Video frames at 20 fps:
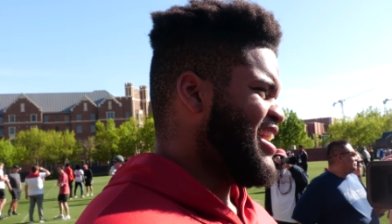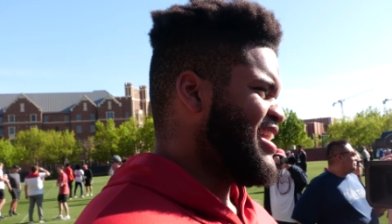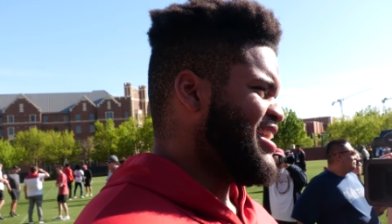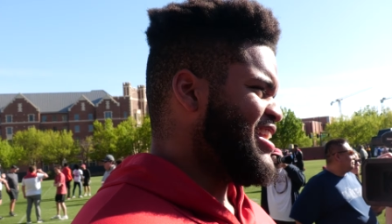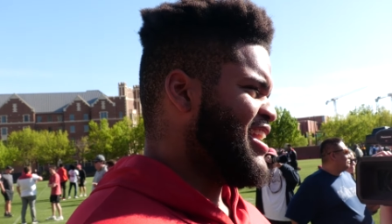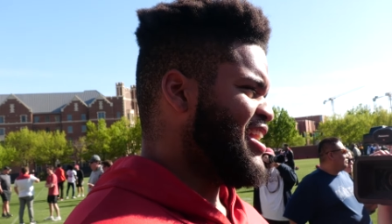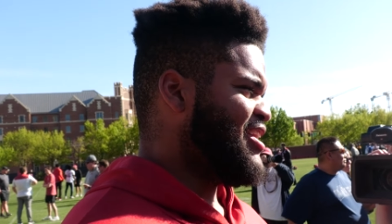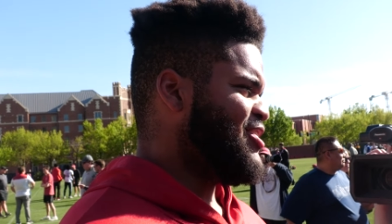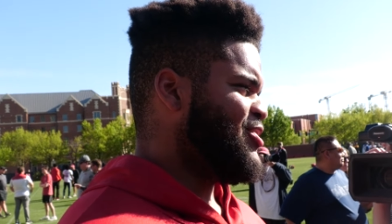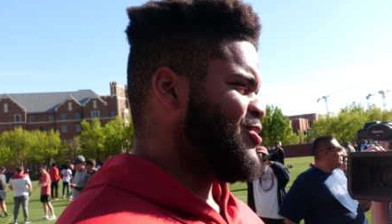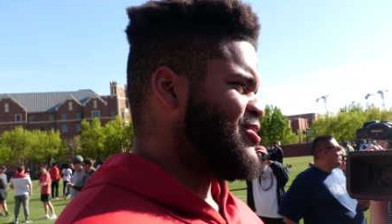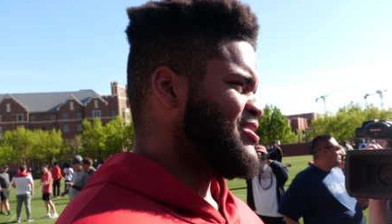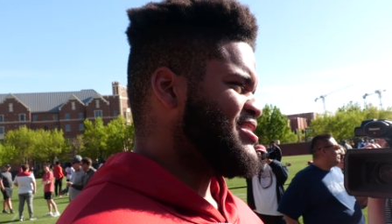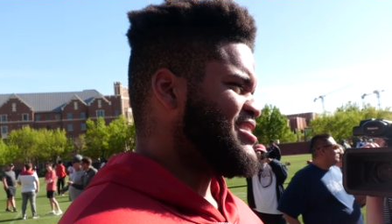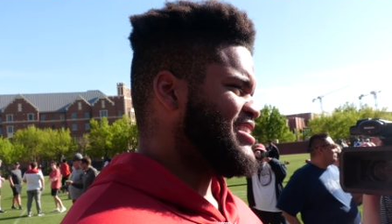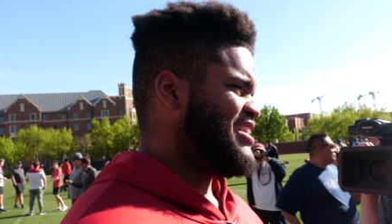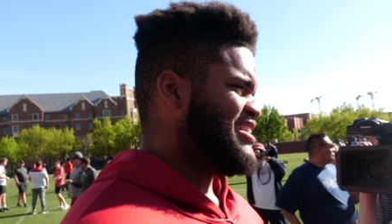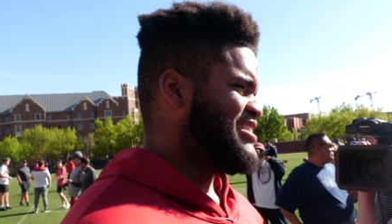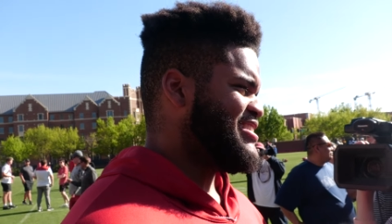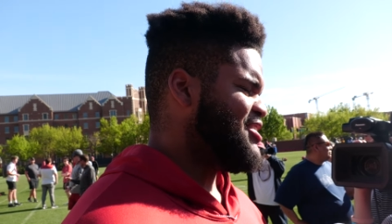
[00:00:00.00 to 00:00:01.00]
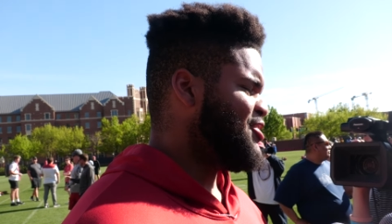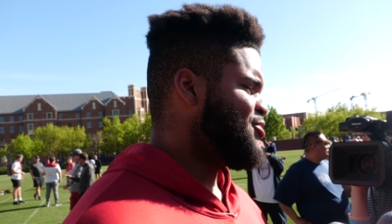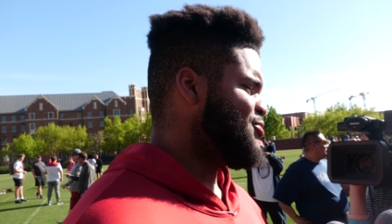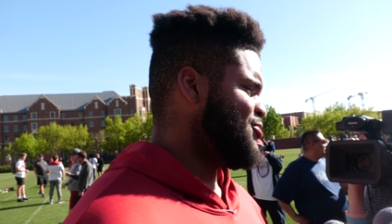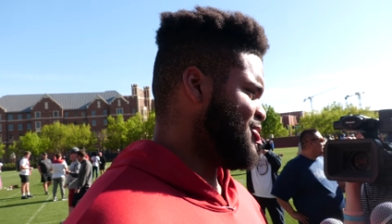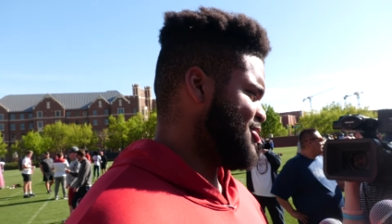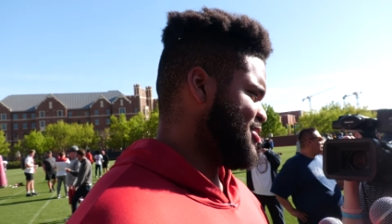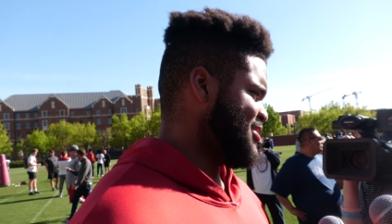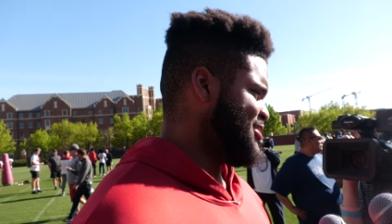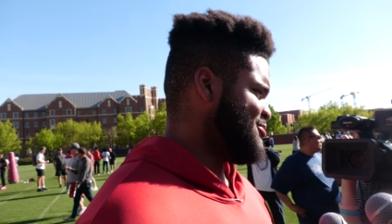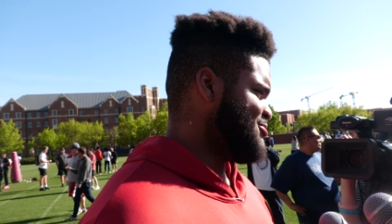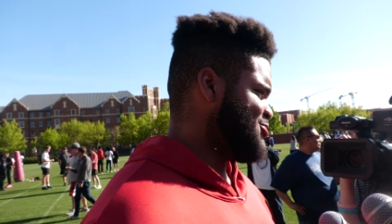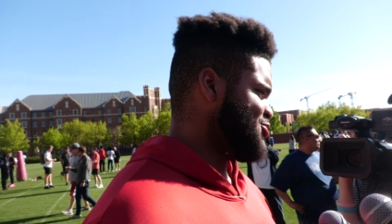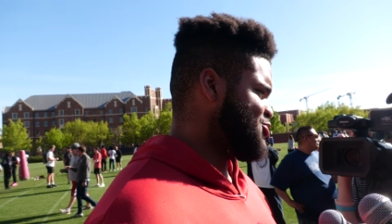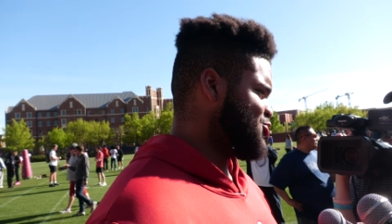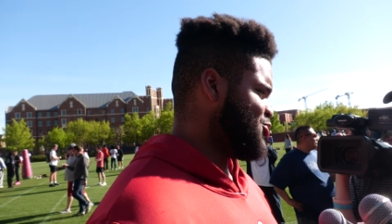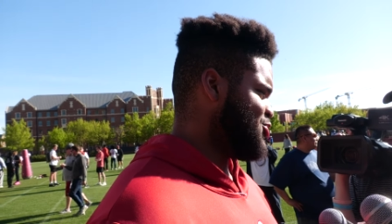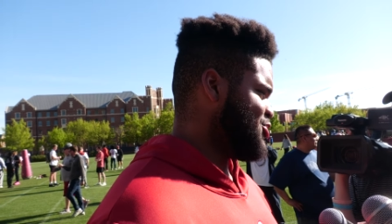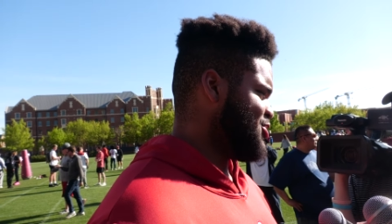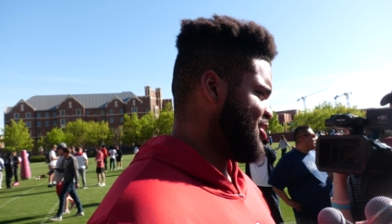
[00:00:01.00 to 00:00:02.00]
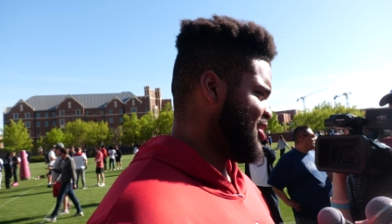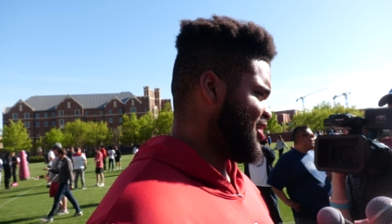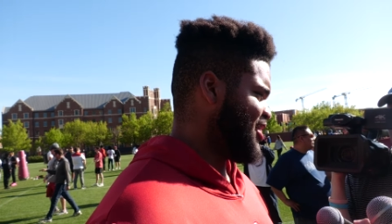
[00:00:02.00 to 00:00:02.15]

Yeah, you know, it's, it's different for sure.